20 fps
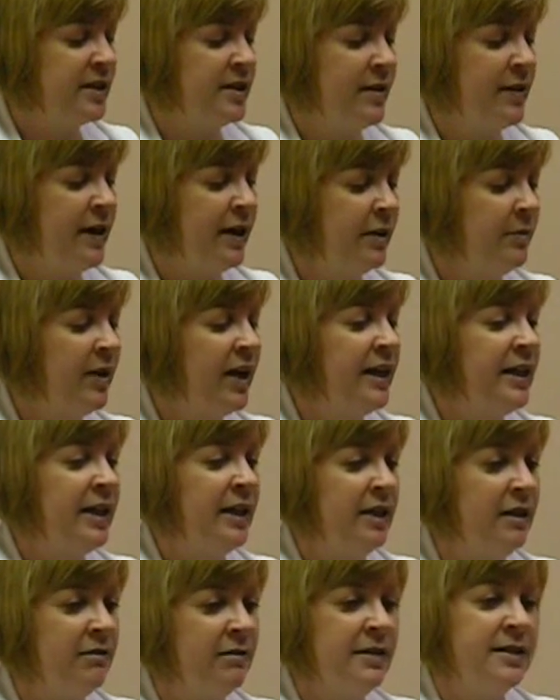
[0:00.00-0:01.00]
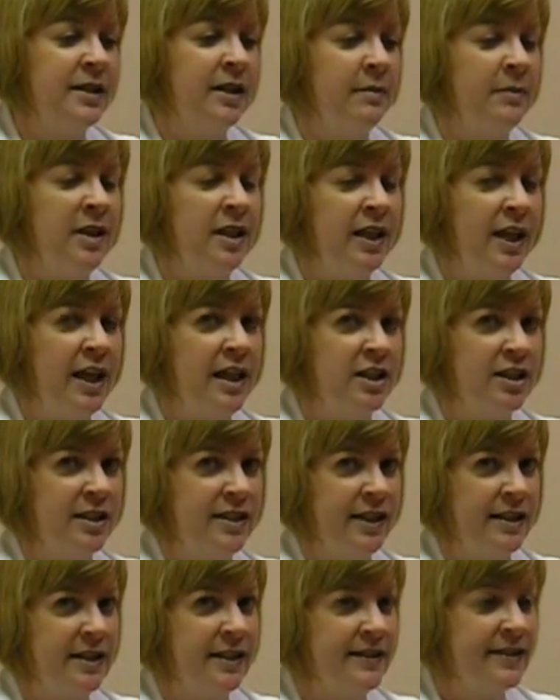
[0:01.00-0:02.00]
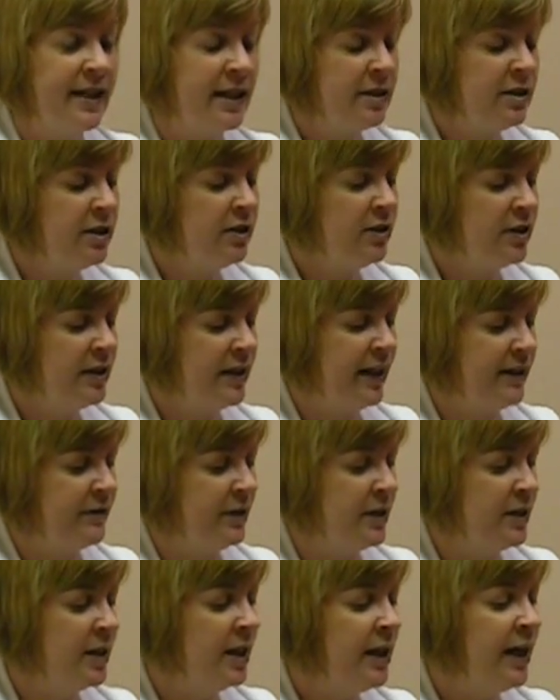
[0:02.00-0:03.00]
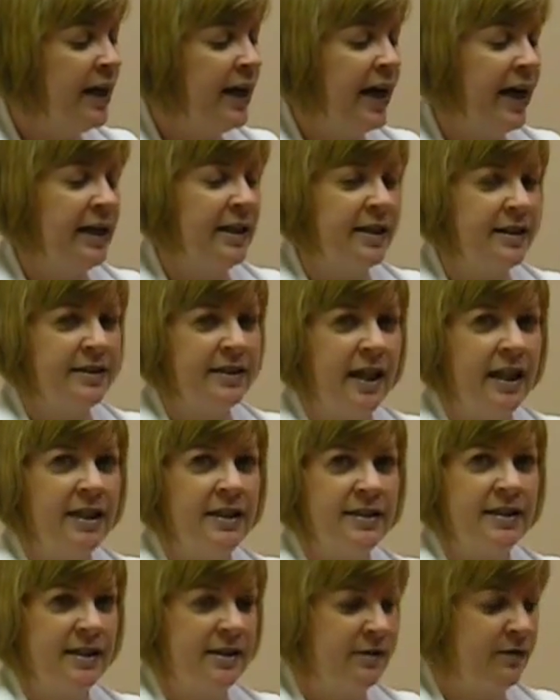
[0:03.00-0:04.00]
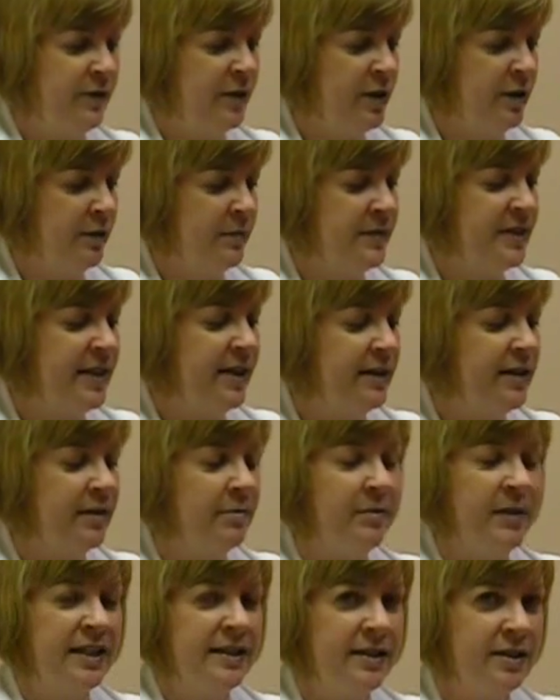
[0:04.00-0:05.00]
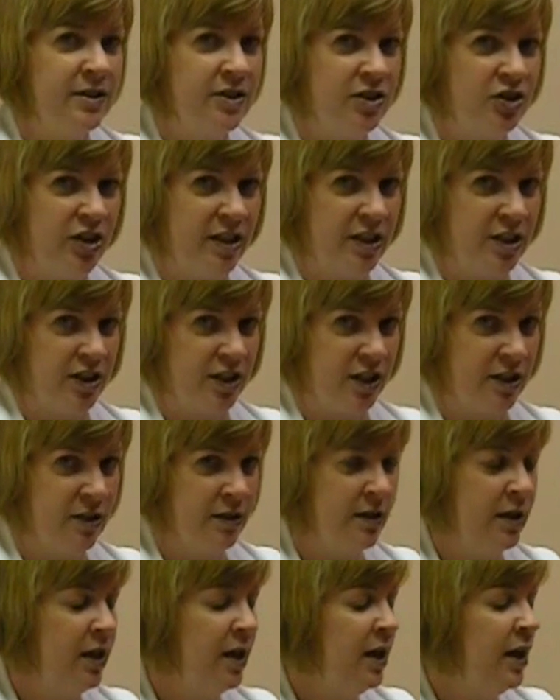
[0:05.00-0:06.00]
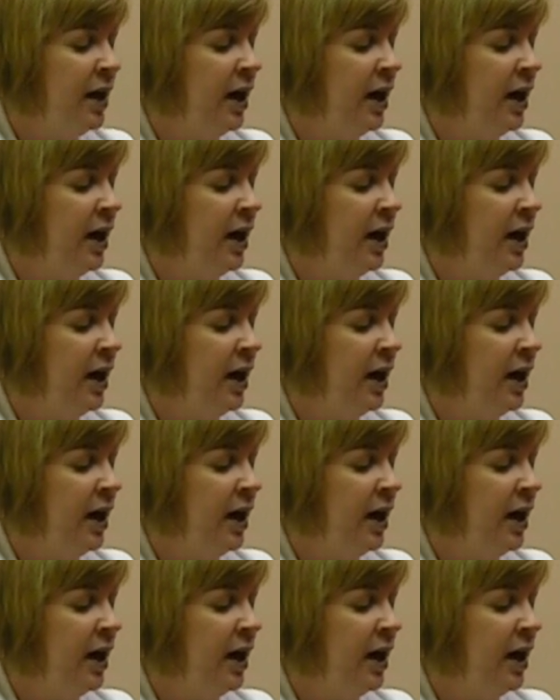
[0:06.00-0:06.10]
which thereby increases communications at the cellular level, and it tightens and firms the muscle structure.